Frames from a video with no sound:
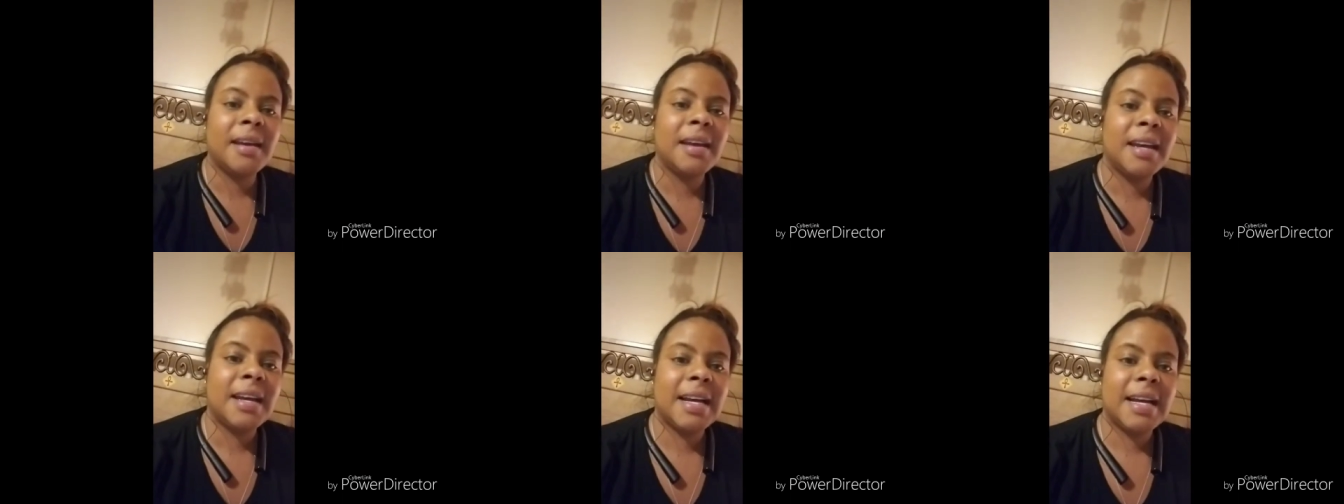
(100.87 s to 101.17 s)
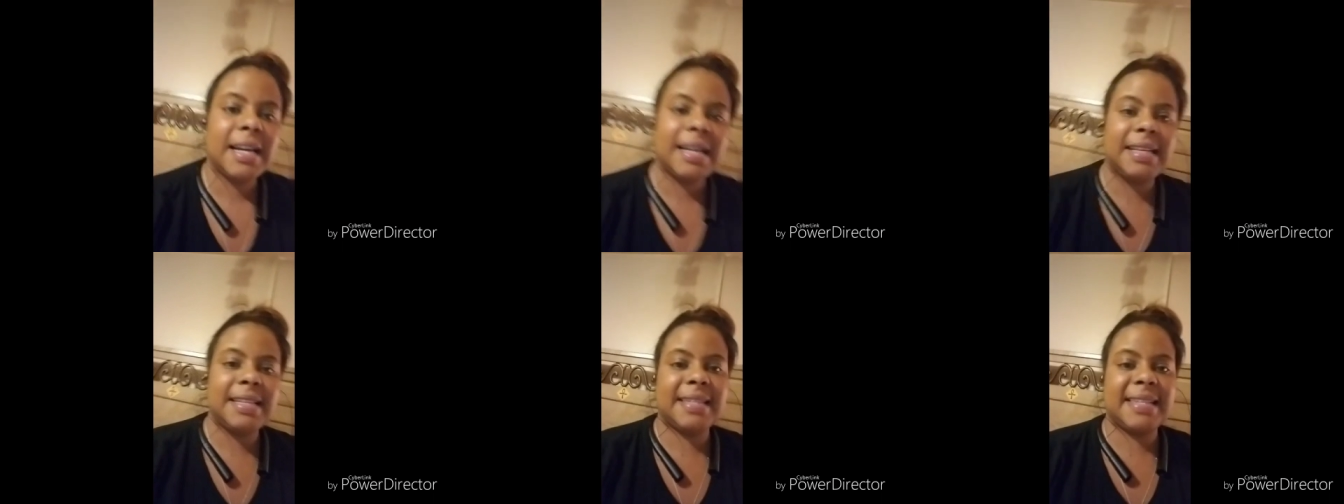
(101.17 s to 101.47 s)

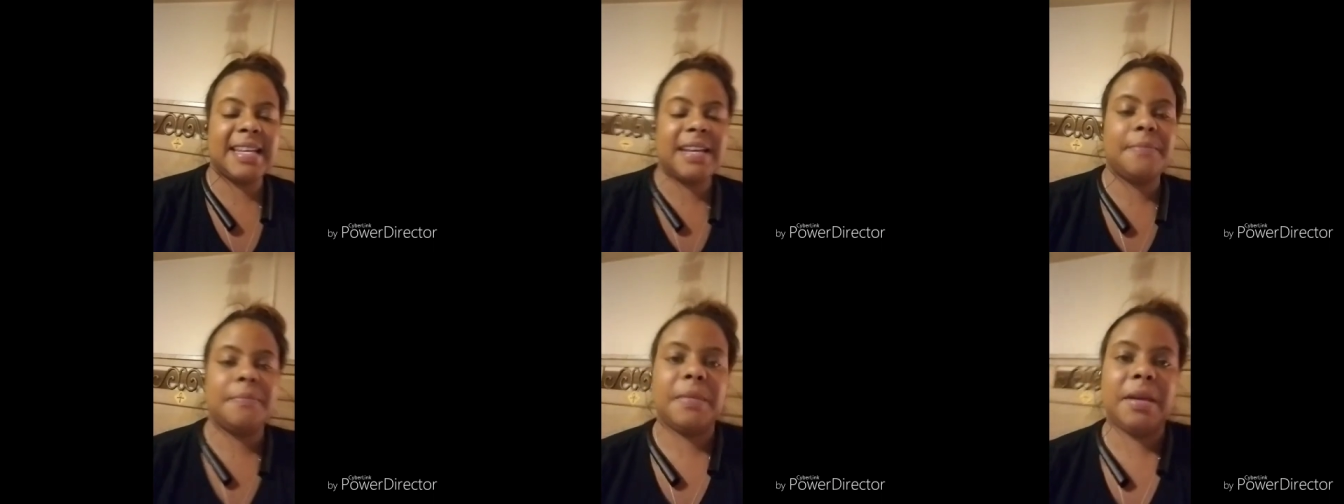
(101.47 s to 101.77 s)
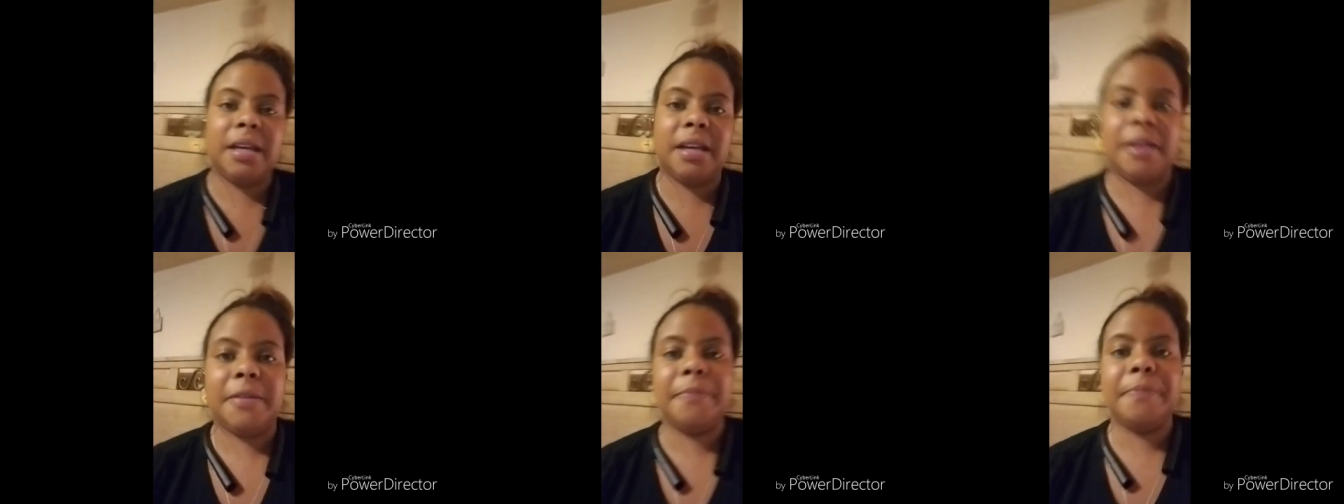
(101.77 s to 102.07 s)
He sent
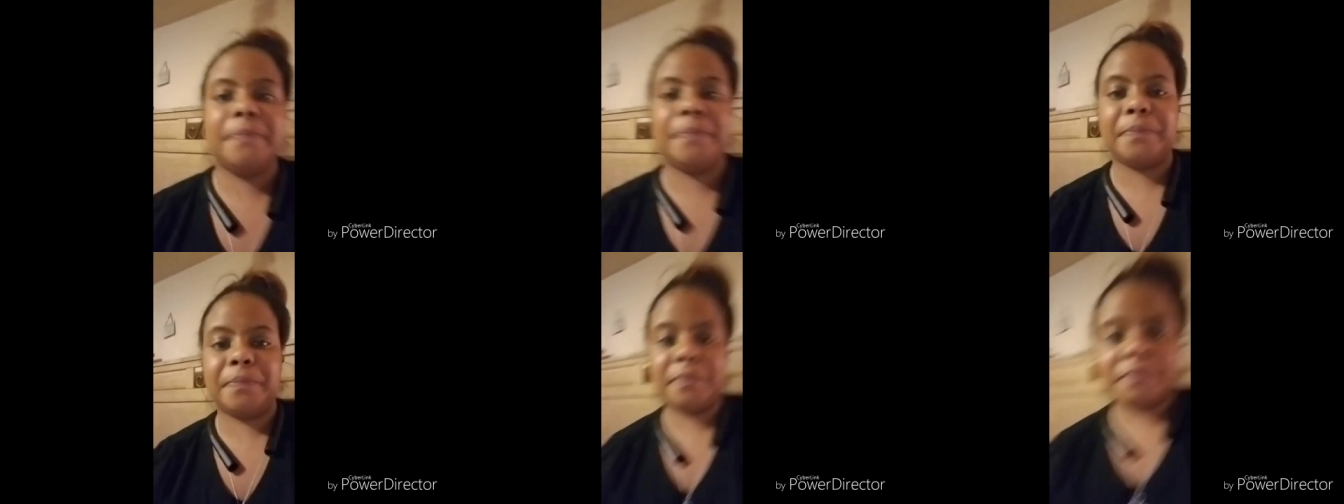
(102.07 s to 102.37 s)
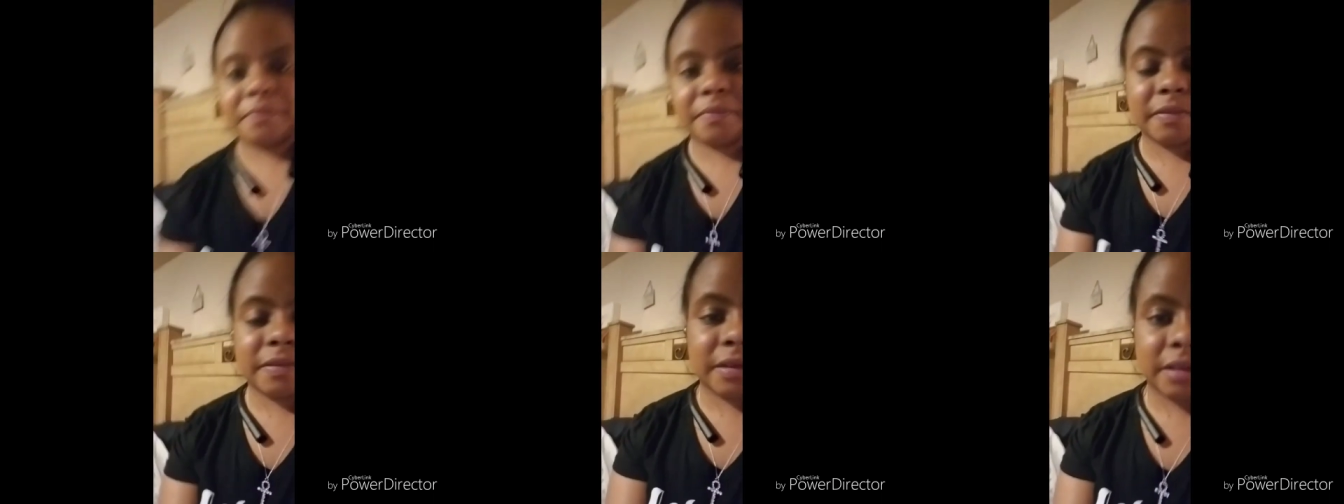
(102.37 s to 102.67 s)
me
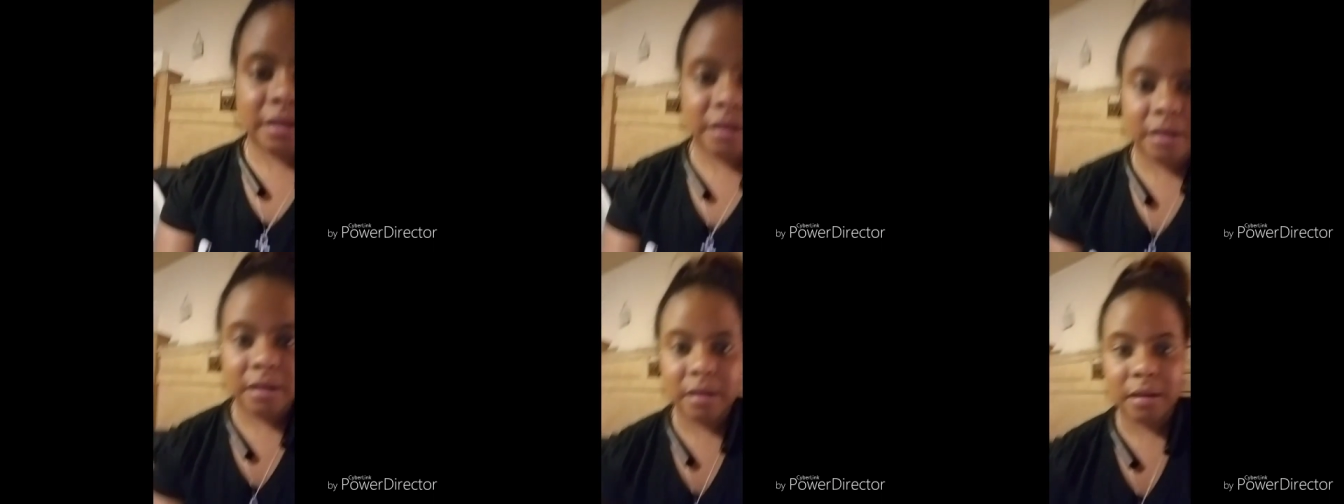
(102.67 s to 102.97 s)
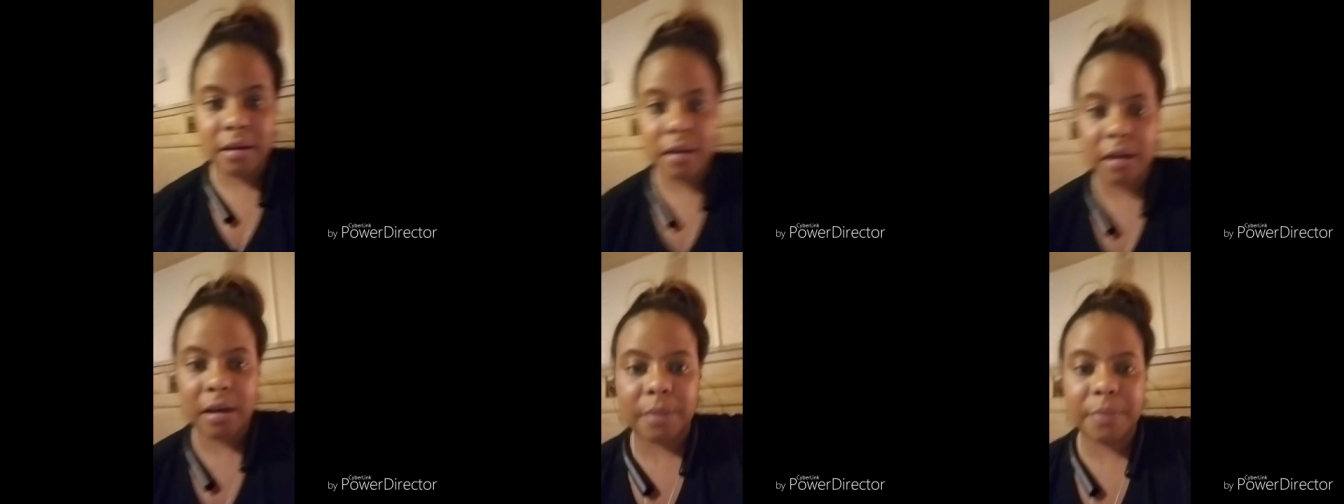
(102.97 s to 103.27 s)

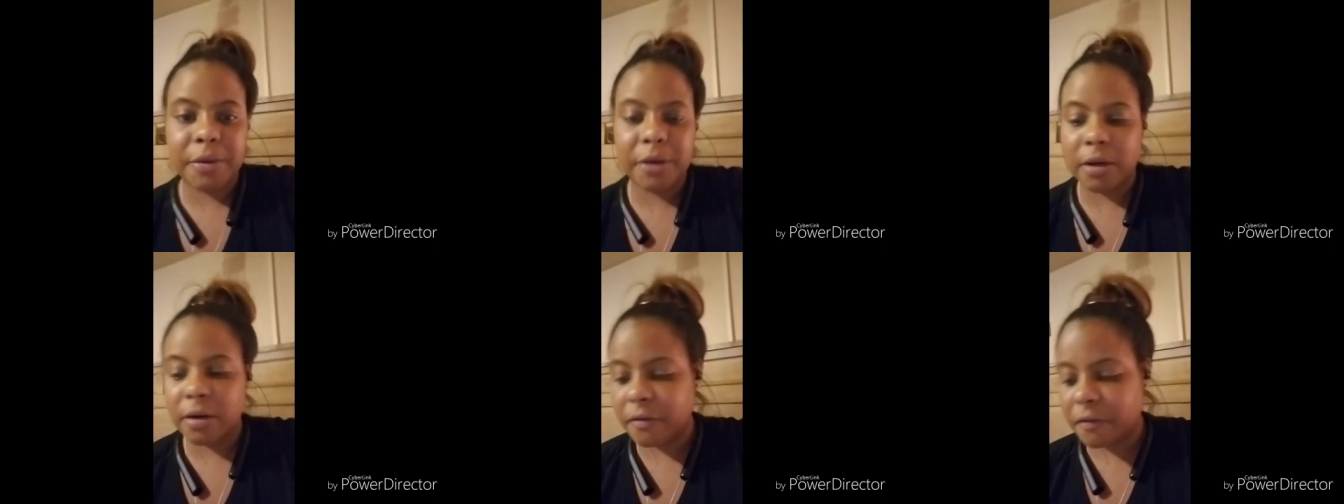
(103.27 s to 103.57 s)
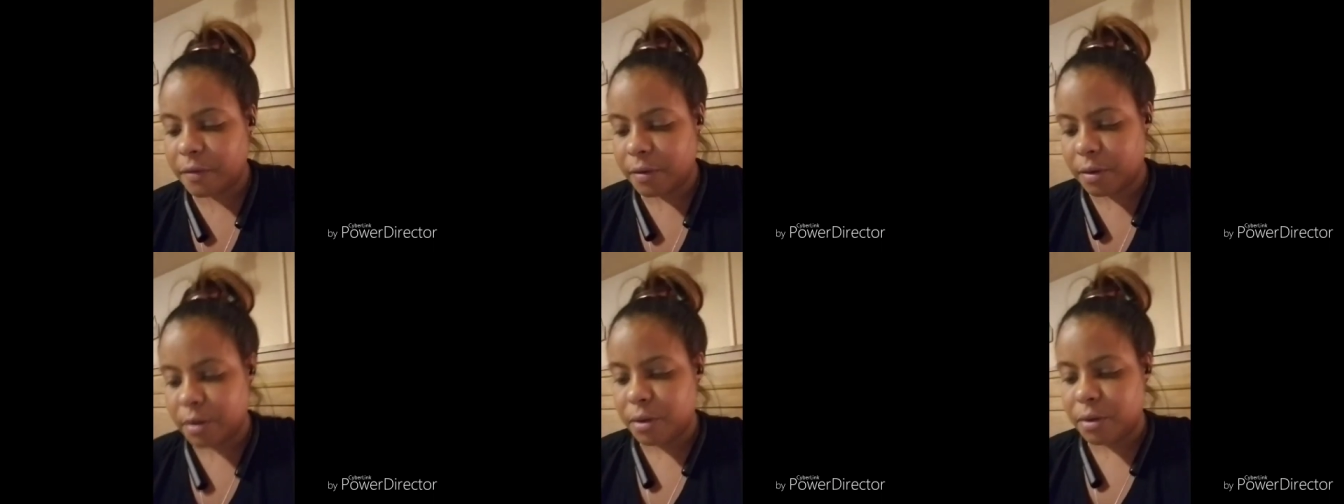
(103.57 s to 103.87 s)
a
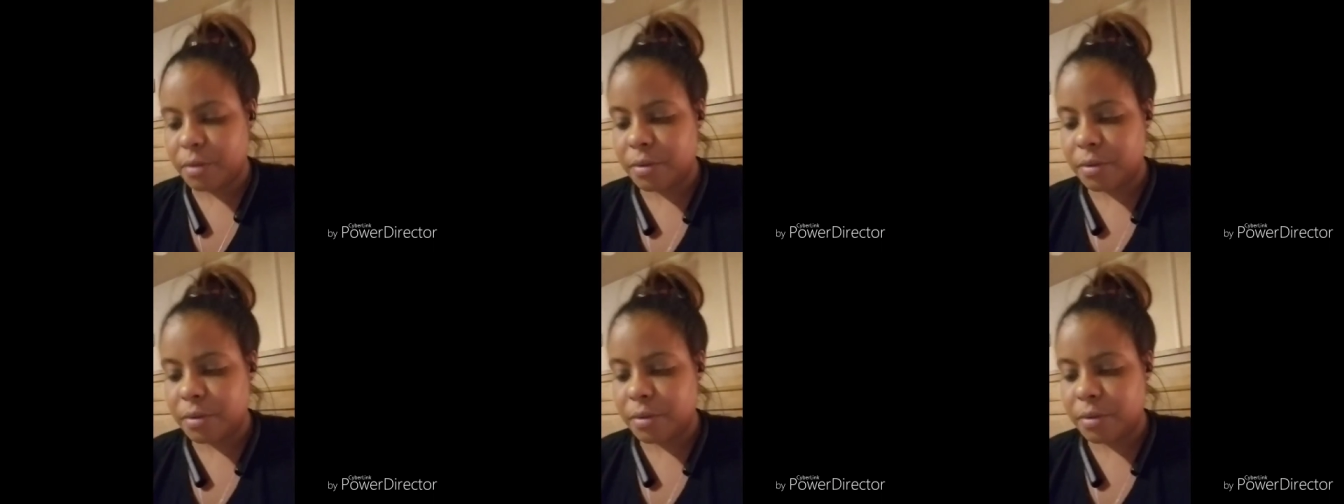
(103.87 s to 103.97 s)
beautiful,